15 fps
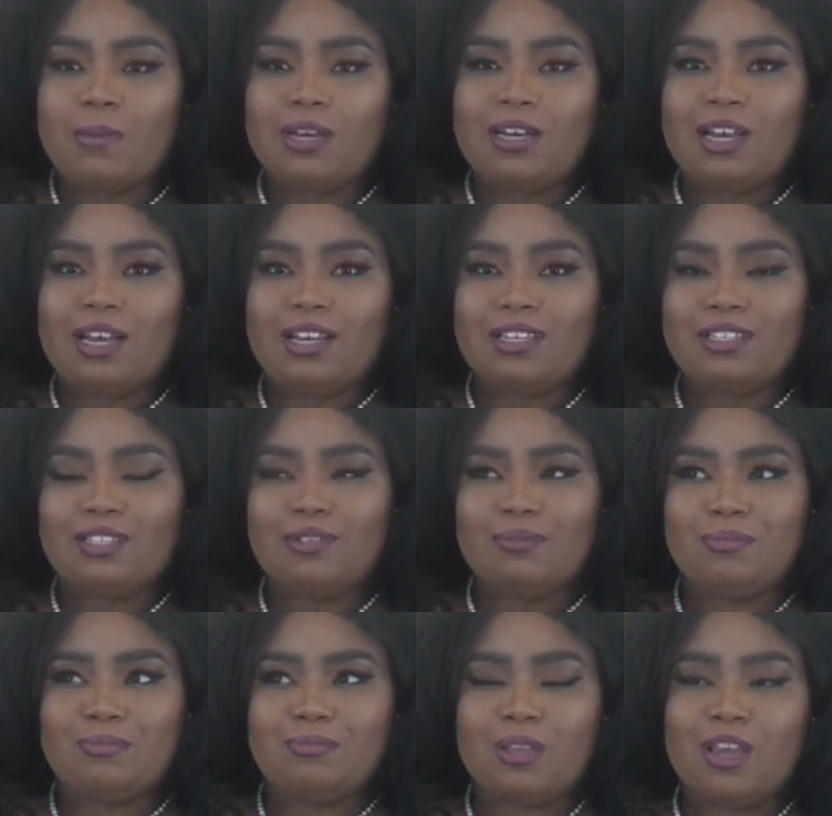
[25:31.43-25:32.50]

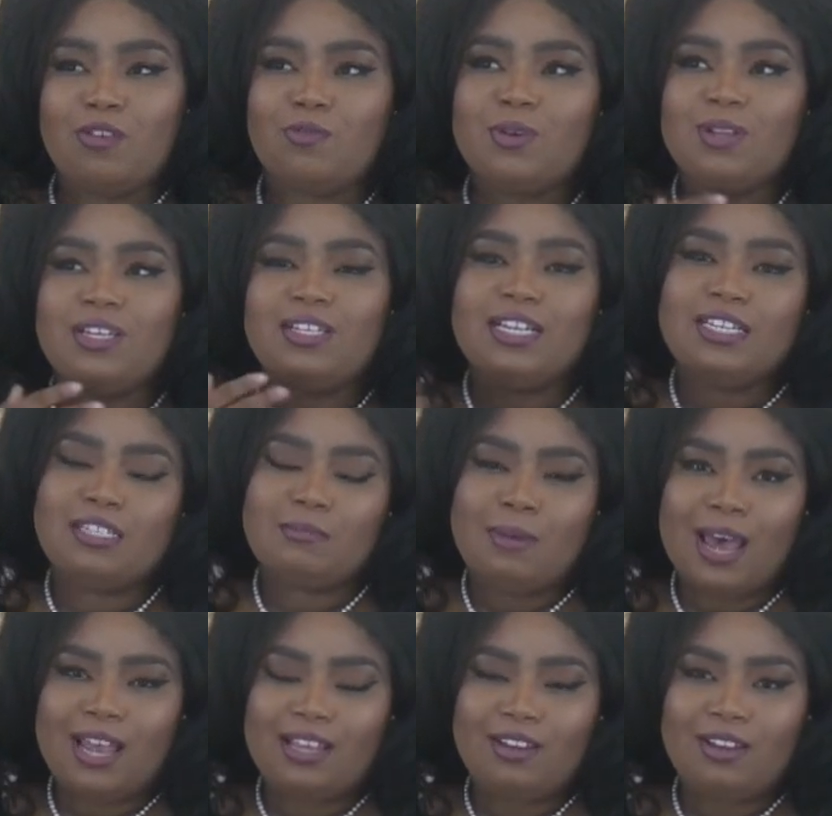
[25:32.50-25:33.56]
Because... it really does
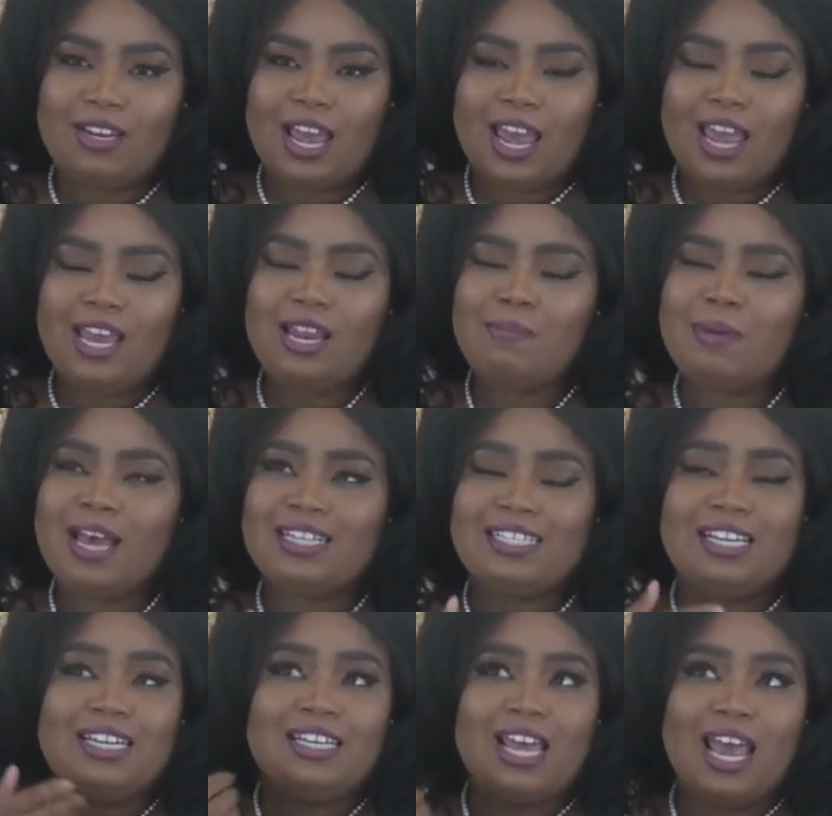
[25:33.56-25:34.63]
impact their day. It
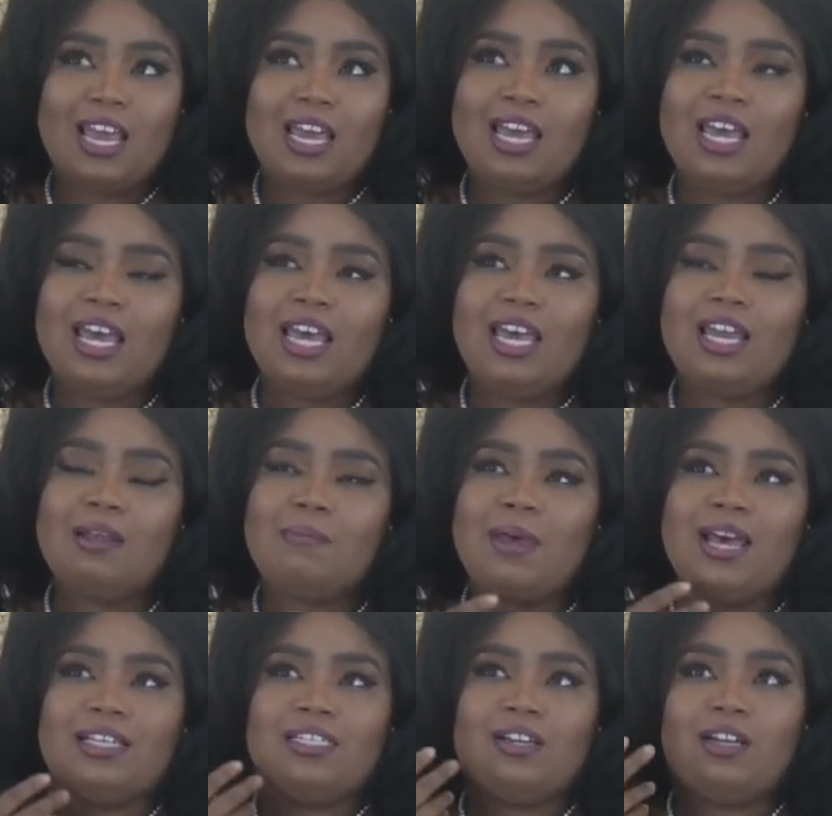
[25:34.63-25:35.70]
impacts their day. It
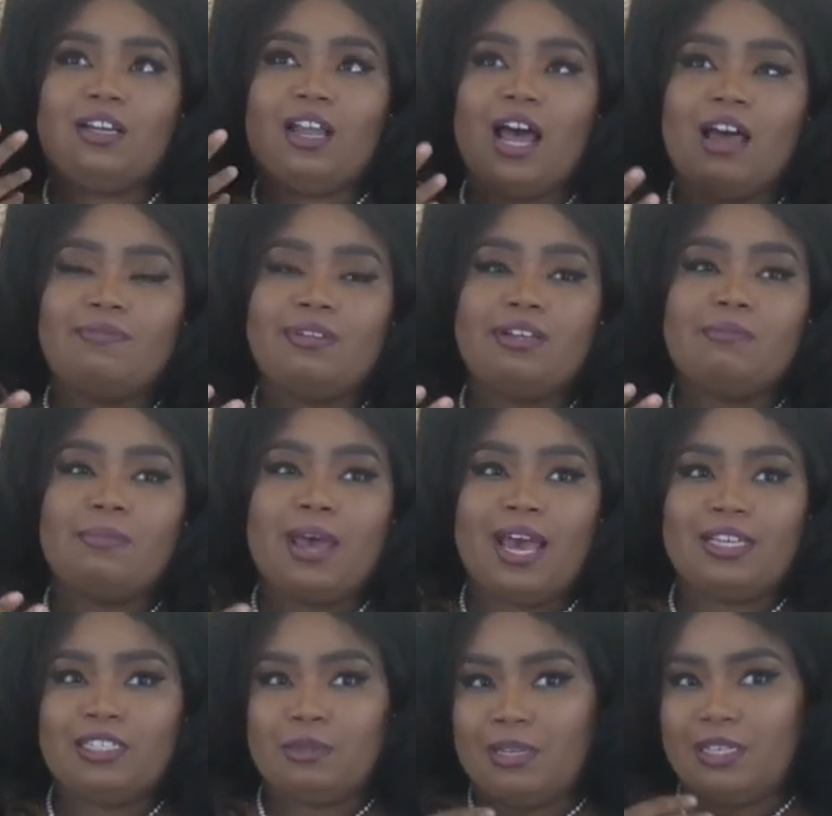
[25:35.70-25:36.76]
impacts their life. It
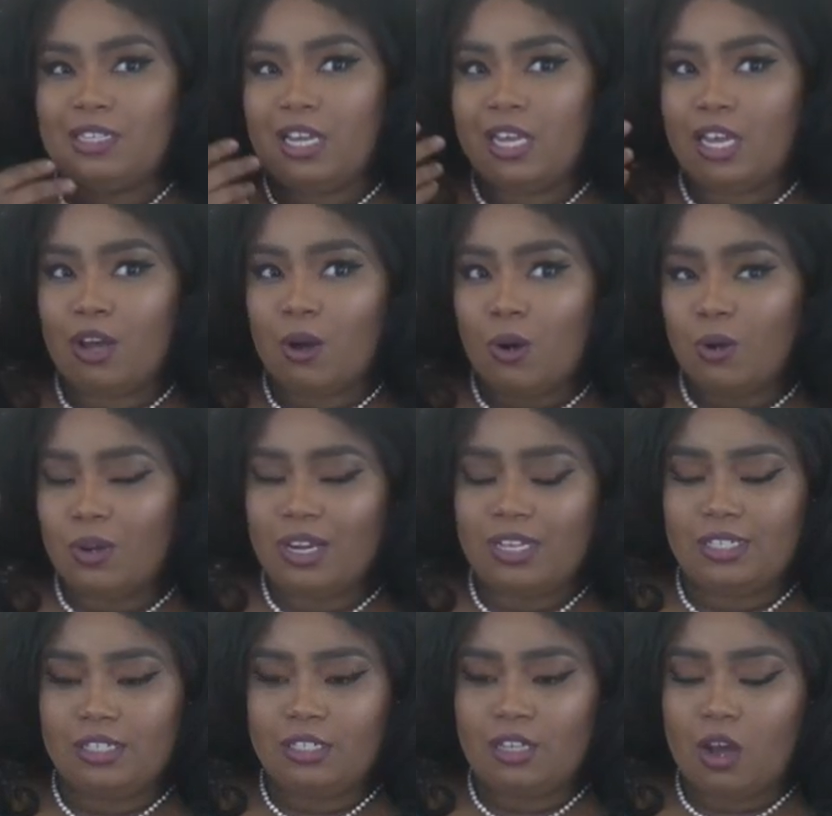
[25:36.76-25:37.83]
impacts them as they get older,
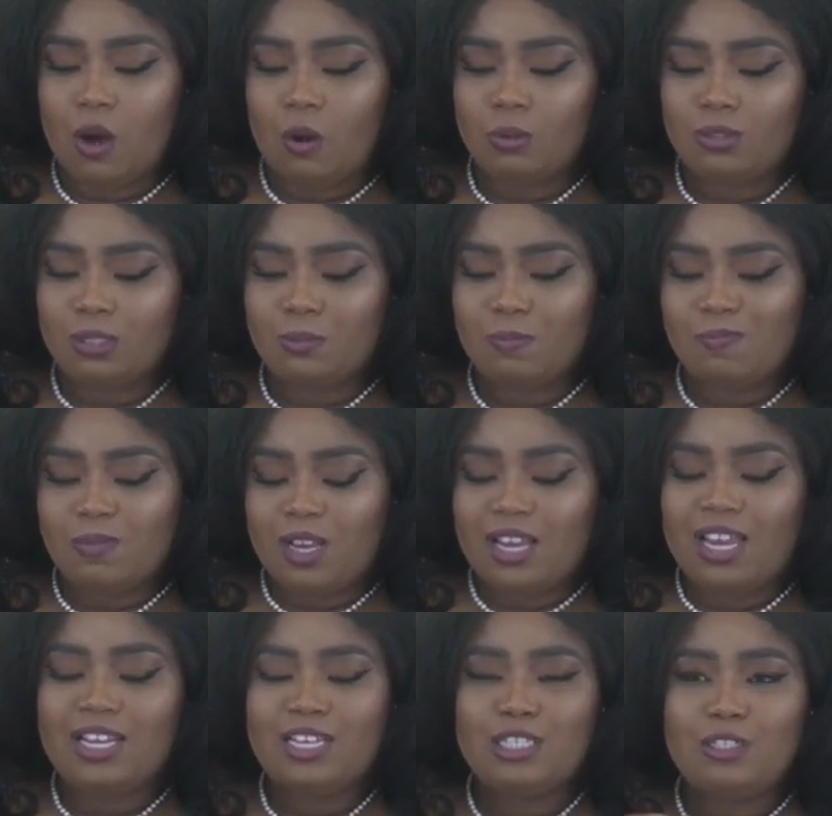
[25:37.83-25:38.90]
as adults.
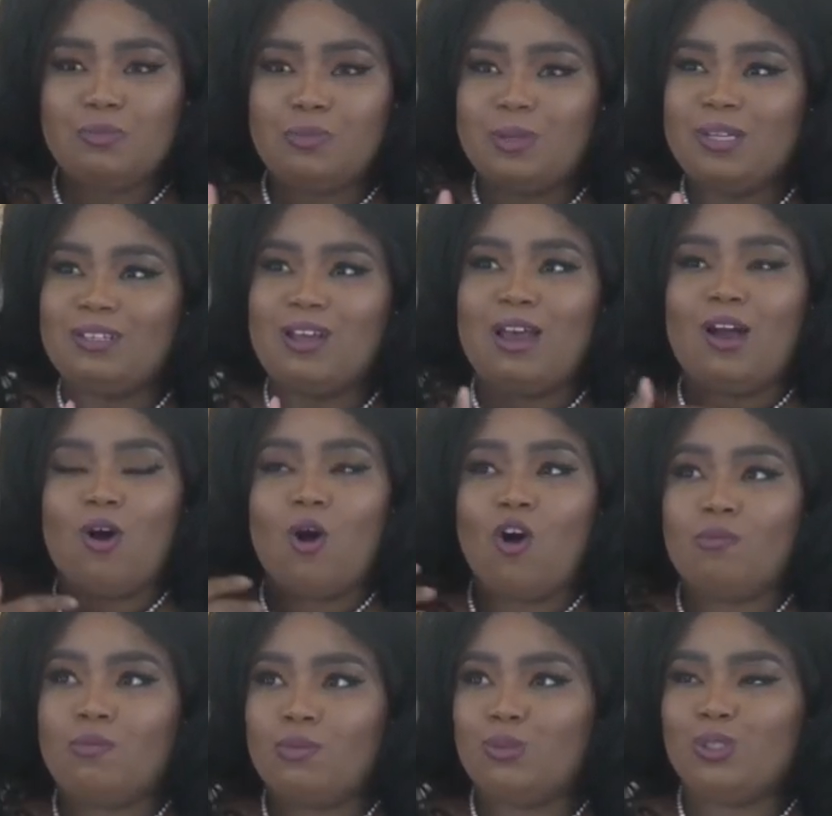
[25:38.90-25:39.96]
And this has been like
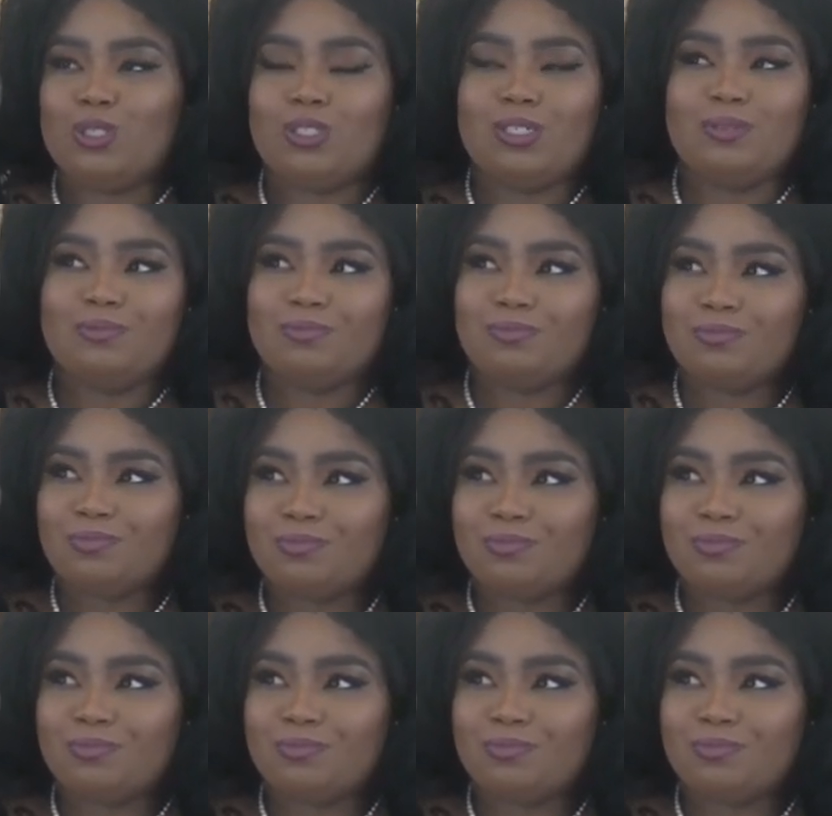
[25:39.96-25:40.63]
almost,